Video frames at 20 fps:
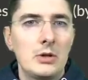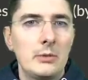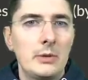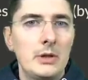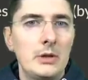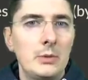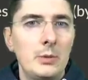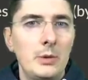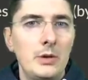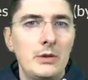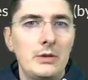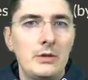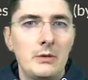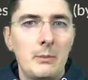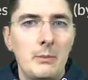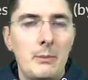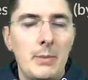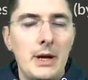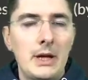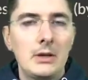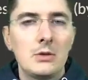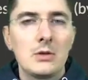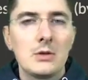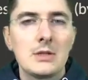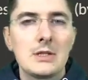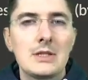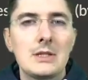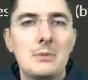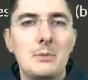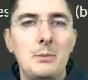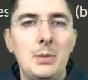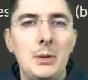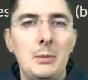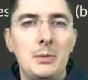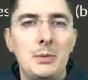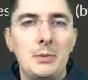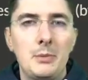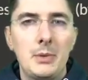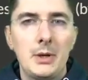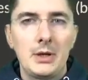went with Python's
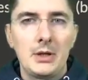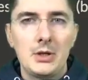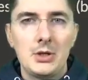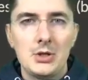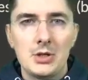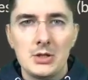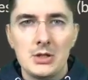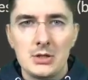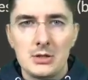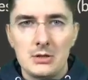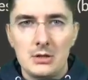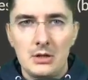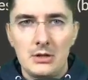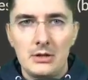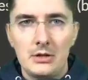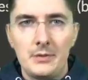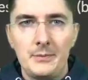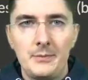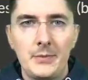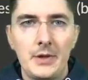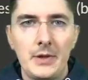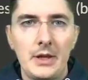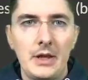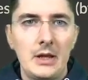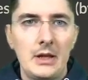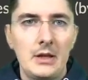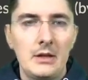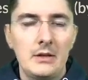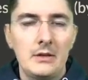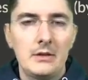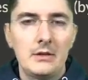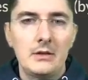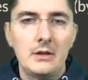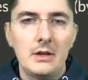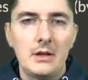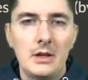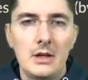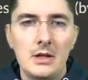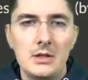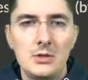pip package installer, and
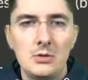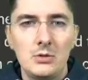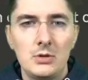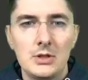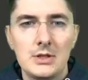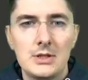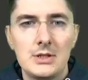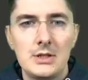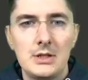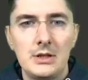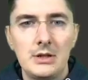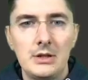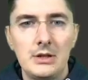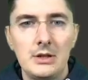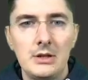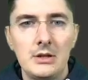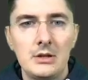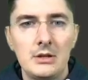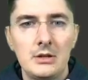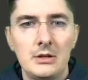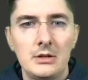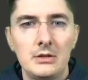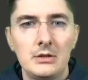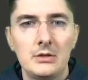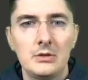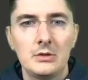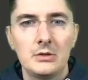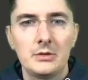as you can see here, the